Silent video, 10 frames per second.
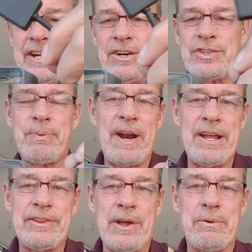here's what
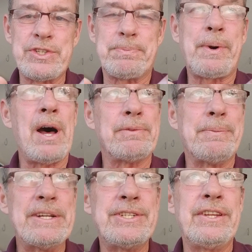I thought was a
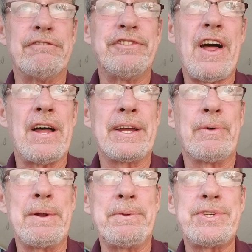problem. I did the vlog, and
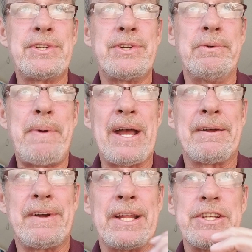when I'm listening to it back,
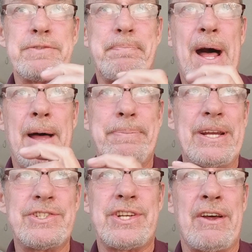I've got this
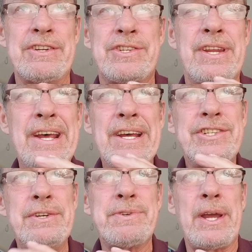popping sound. It
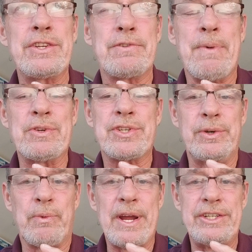seems like it's
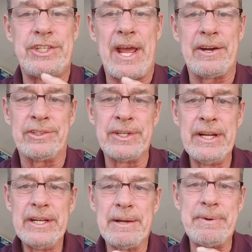mostly right channel.
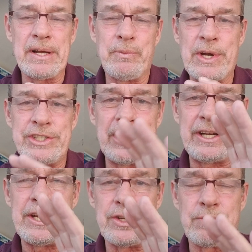I mean, I'm watching
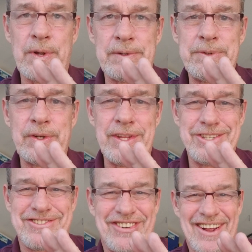kids while I'm doing
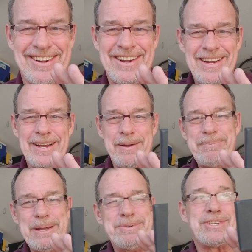this vlog. I'm
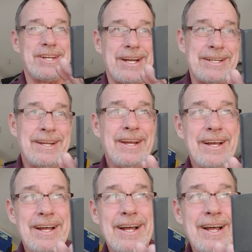babysitting.
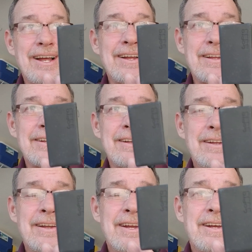
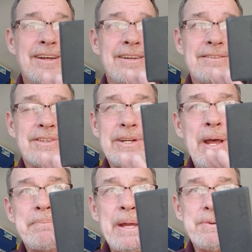Well,
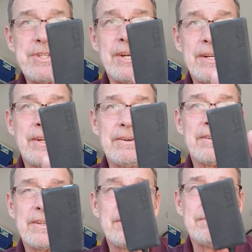not babysitting, they're
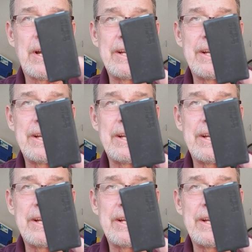my